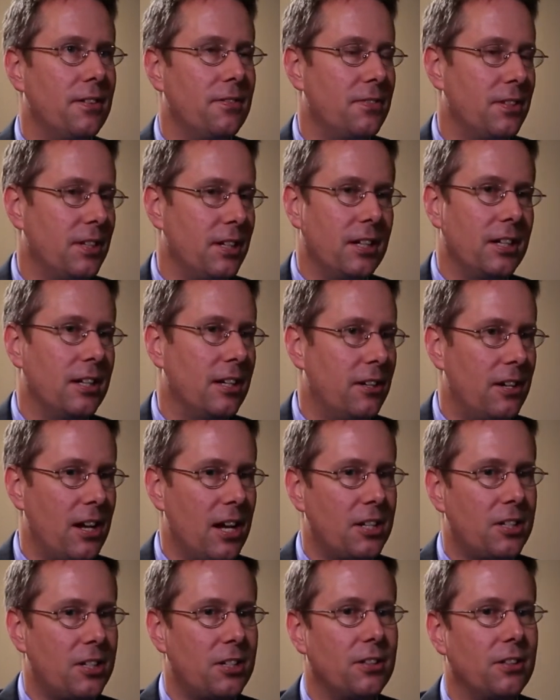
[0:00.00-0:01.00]
the
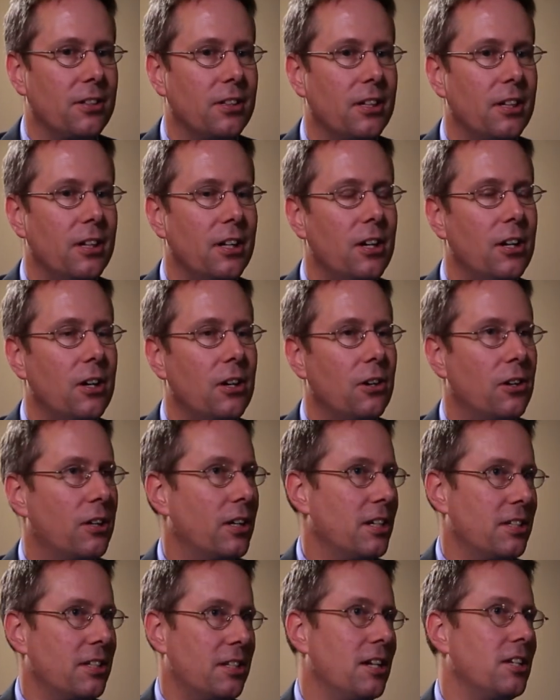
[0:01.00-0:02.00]
International
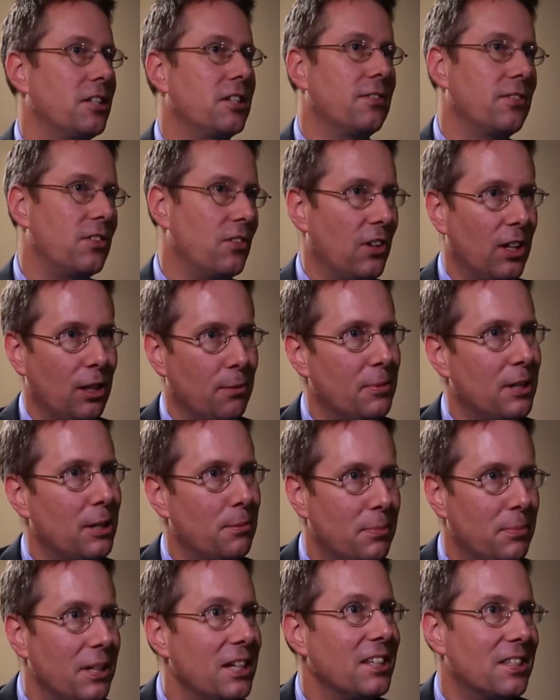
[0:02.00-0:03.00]
Organization of Development
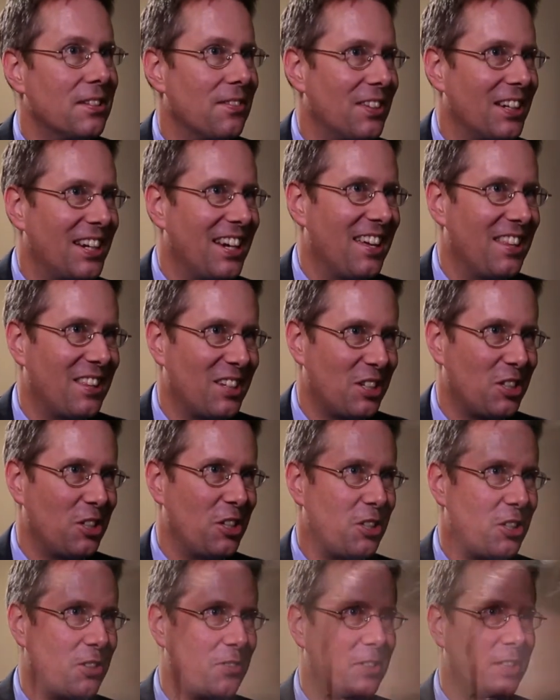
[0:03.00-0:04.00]
and Peace of the Catholic
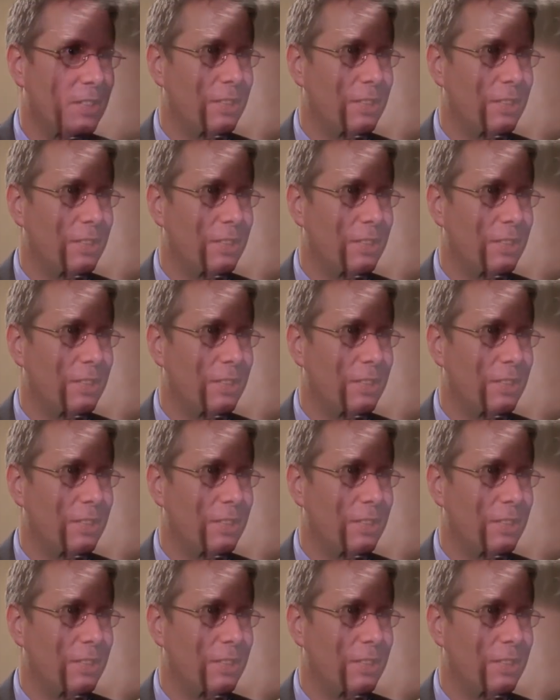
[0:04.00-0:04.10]
Church, for